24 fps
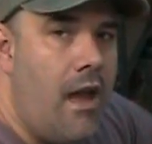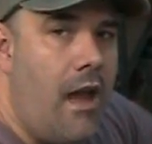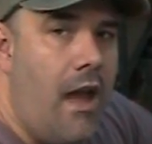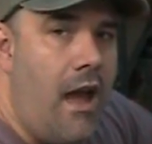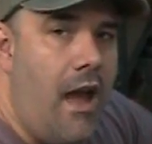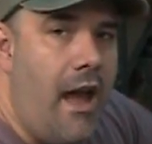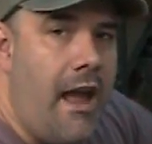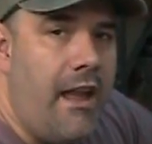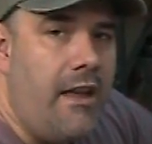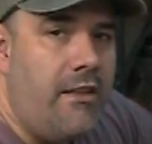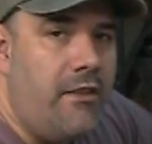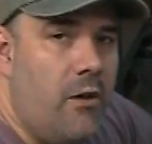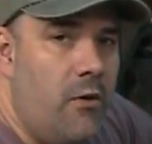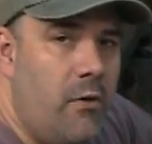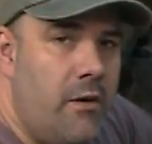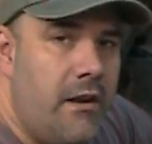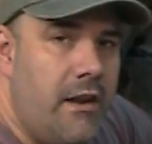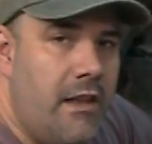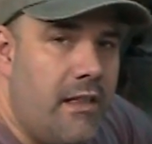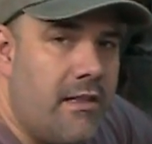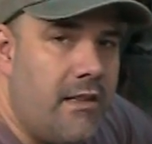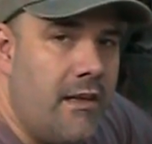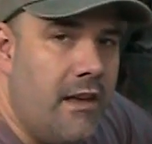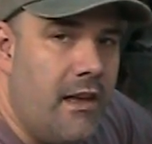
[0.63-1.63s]
How you doing?
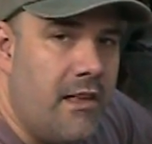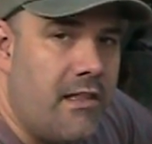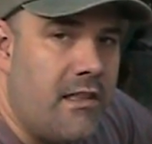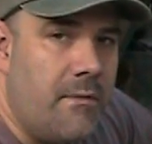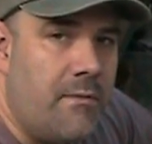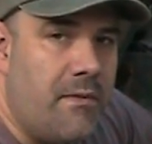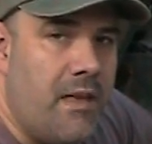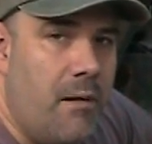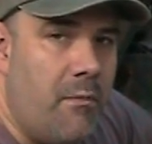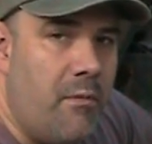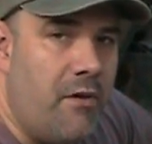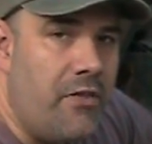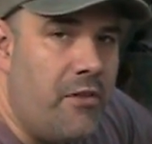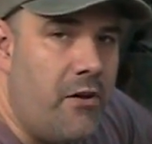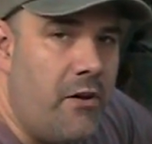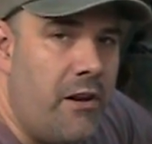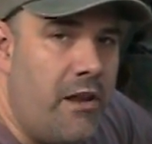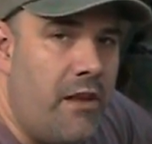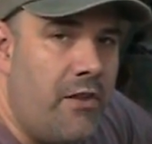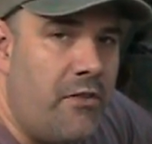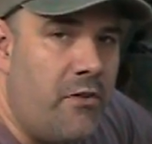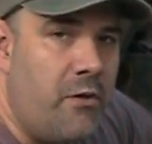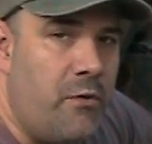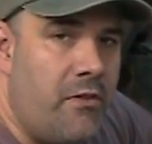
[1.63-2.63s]
It's uh, September
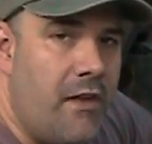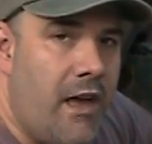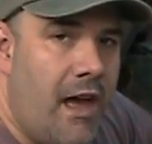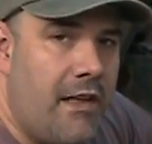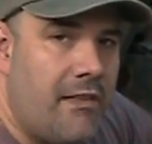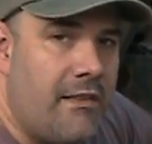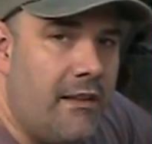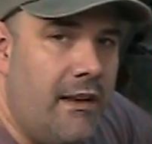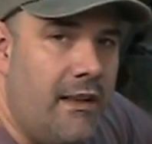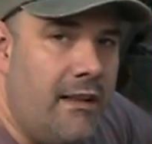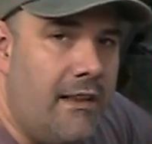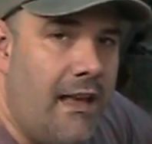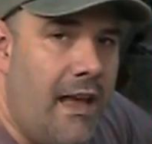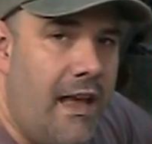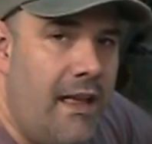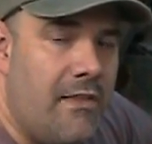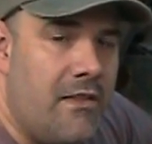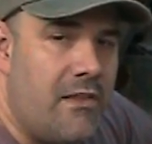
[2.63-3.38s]
30th, 2010.